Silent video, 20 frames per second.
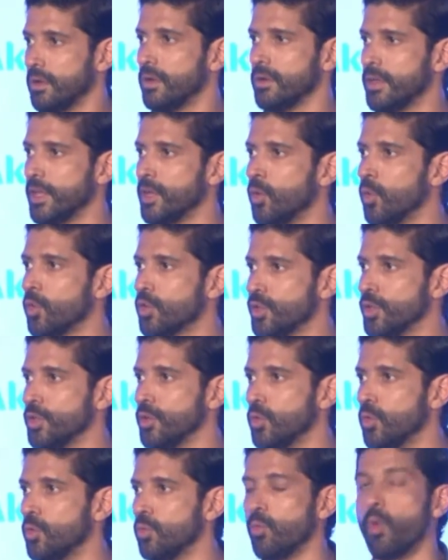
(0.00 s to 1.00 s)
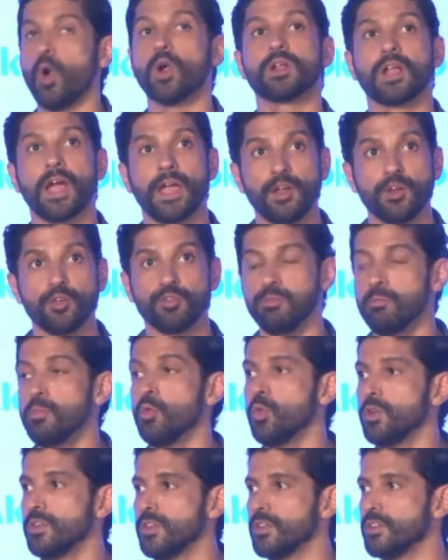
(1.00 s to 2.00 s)
denote to you what kind of
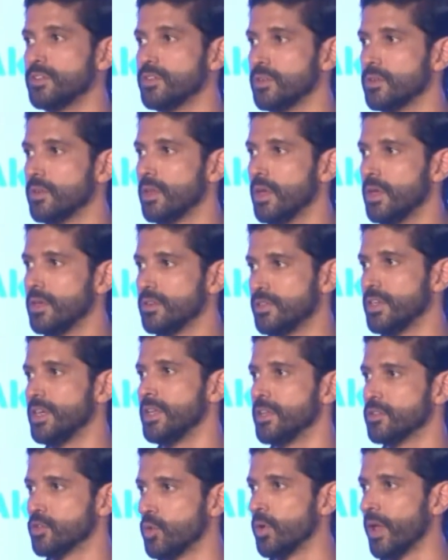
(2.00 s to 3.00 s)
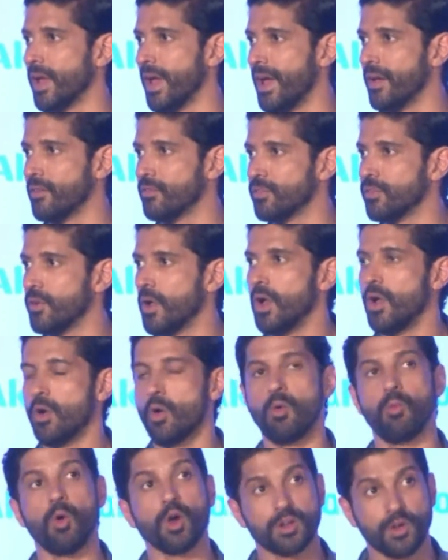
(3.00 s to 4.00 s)
mood this scene is gonna have
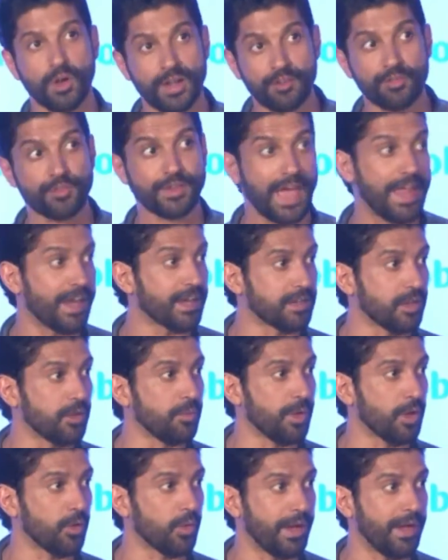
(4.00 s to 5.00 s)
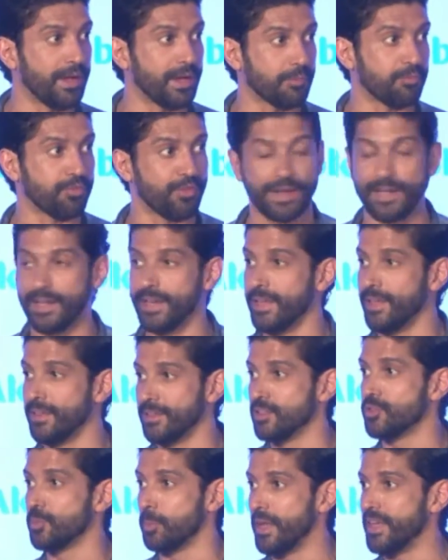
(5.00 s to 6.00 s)
or what kind of character we're gonna end up finding in
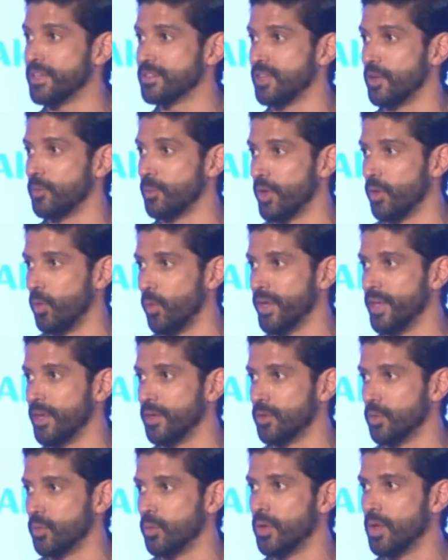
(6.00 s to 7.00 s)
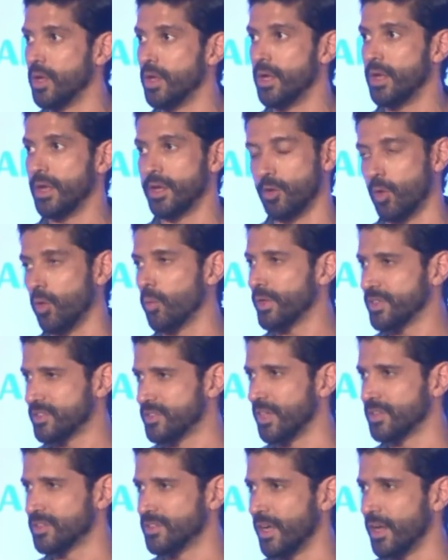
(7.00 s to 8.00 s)
this place that we're going into. It always
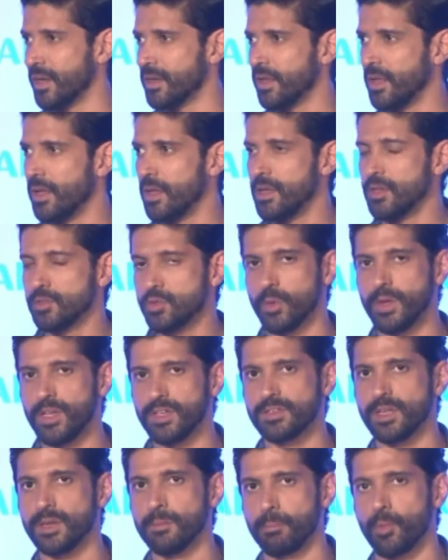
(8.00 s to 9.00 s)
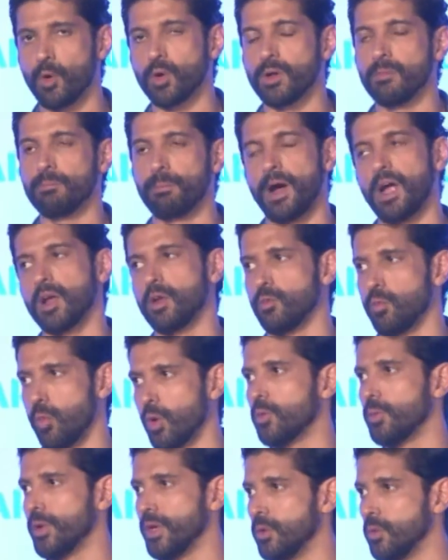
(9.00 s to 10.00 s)
does that. So it is an important part of
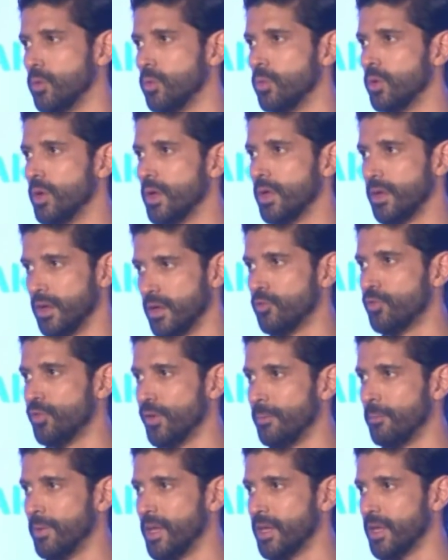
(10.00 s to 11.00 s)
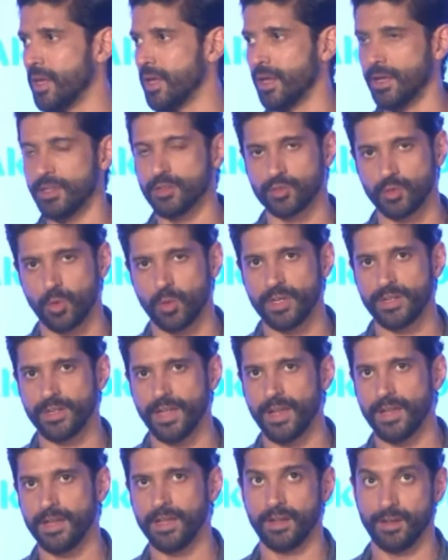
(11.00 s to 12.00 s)
what we do in filmmaking and in
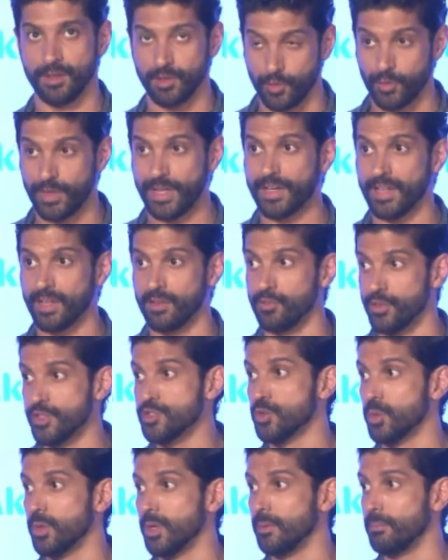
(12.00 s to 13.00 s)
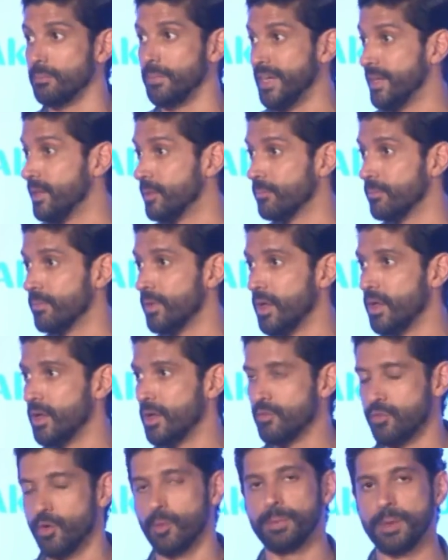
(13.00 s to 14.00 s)
storytelling and in creating a visual medium
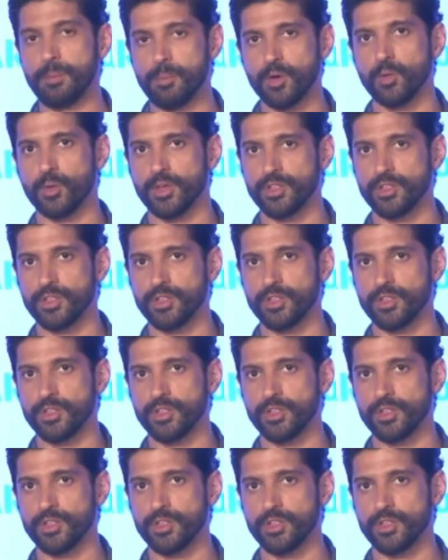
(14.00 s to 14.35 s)
for people to